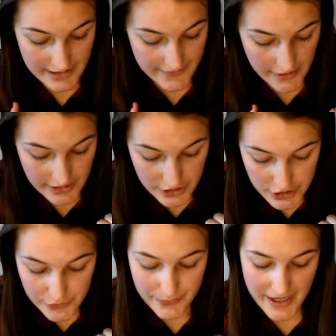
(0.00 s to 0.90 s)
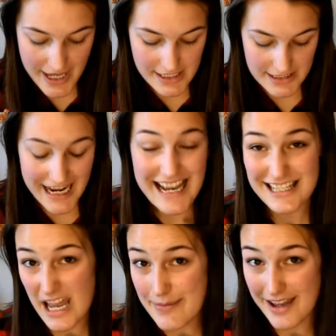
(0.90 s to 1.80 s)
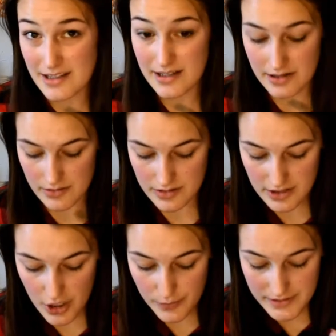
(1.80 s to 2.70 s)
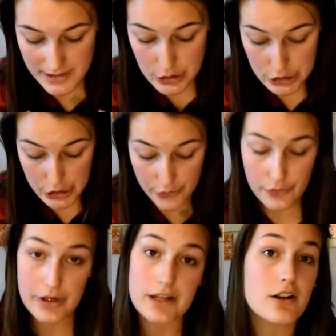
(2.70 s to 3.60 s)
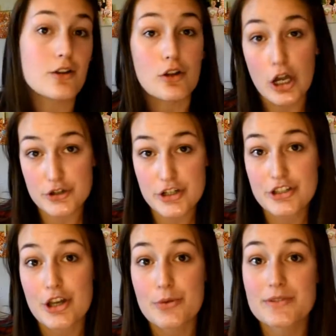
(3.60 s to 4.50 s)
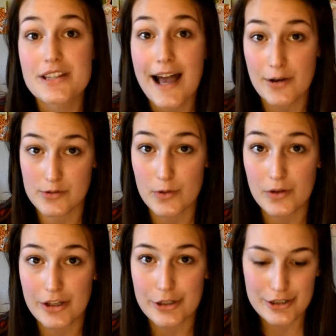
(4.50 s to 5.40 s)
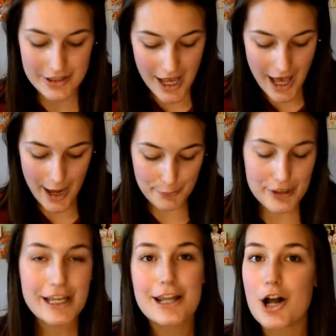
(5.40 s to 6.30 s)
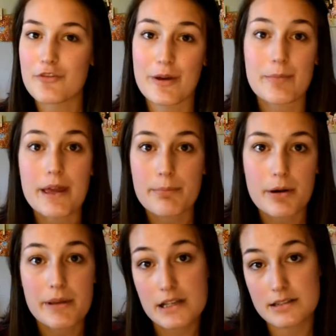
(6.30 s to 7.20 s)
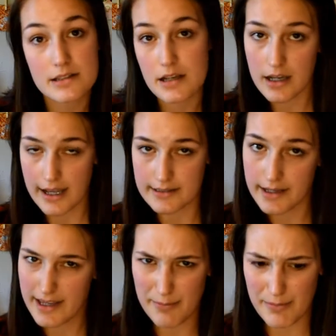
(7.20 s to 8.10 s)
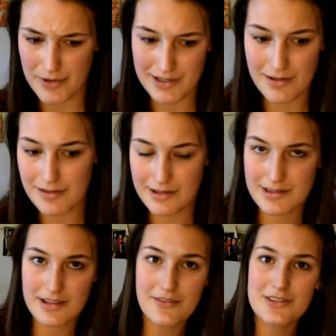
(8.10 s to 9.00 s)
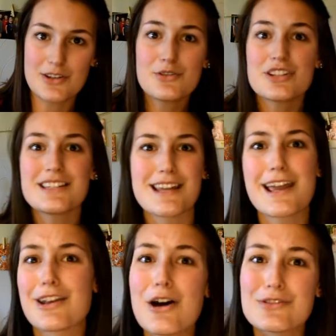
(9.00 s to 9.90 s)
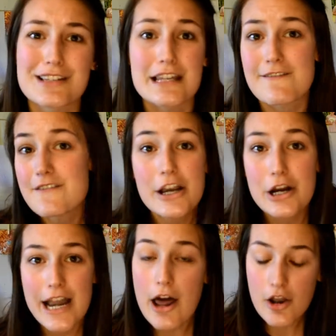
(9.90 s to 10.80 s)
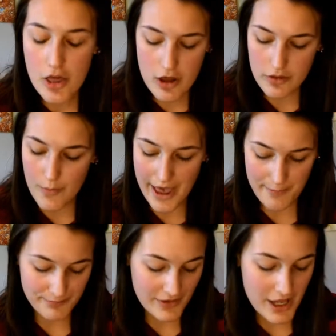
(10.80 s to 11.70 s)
It's found in toothpaste, antibacterial soaps, deodorant, laundry soaps, household cleaners. I'm reading it off my paper because, guys, I can't memorize all this stuff, so you just take notes and you figure it out along the way.